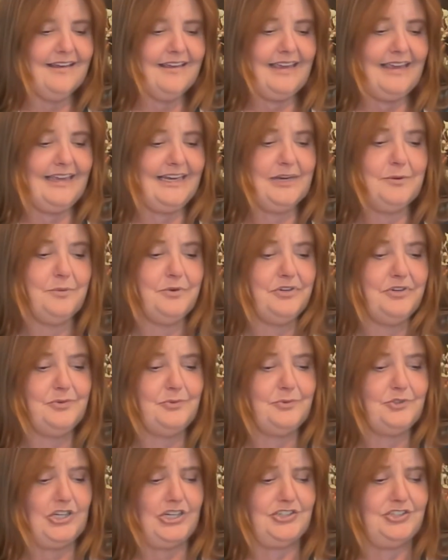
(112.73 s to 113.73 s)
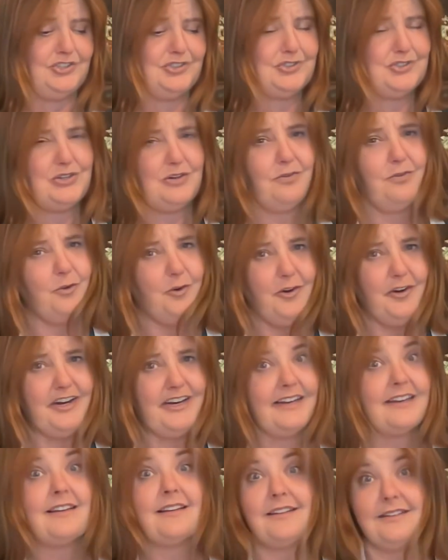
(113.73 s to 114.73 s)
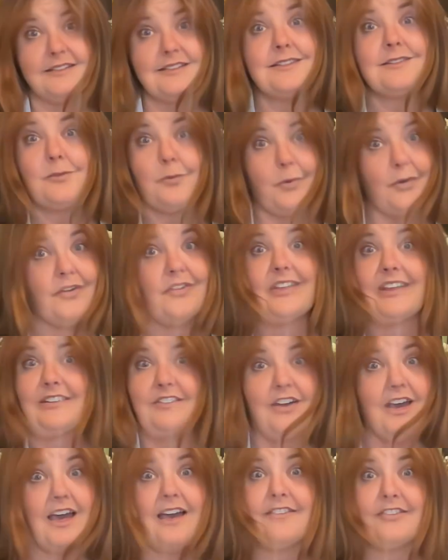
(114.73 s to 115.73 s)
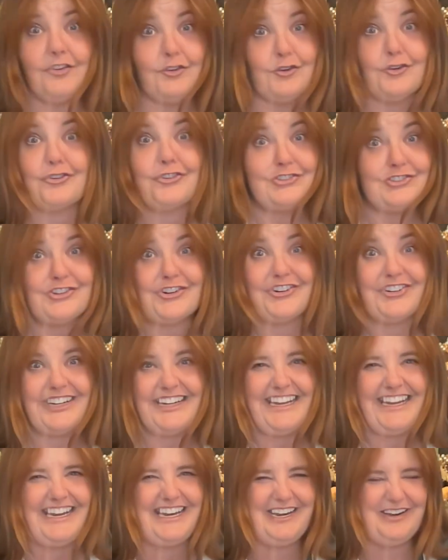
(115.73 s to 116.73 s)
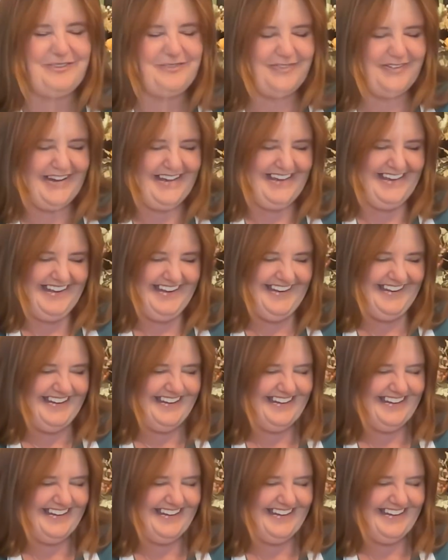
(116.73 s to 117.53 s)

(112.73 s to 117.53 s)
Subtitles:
Anyone who judges you for it isn't worthy of having your dessert anyway.